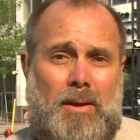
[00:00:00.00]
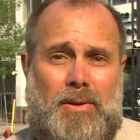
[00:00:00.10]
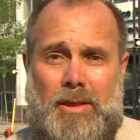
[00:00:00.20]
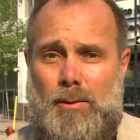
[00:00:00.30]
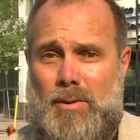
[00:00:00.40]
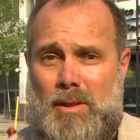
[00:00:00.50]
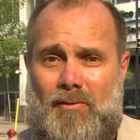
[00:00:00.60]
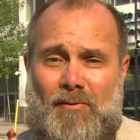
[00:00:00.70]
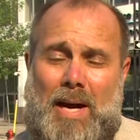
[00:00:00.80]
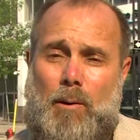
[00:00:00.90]
the use of
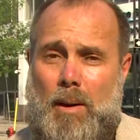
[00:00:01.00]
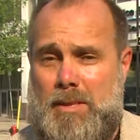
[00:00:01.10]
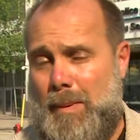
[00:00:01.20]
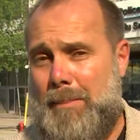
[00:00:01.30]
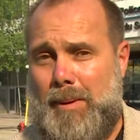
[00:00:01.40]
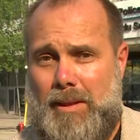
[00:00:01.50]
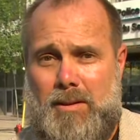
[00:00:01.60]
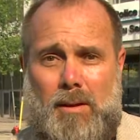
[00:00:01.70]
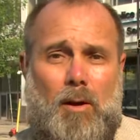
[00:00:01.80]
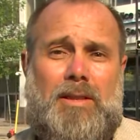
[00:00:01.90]
firearms by
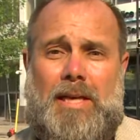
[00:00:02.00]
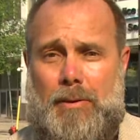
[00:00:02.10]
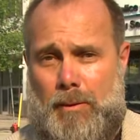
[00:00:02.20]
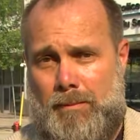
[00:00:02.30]
police altogether.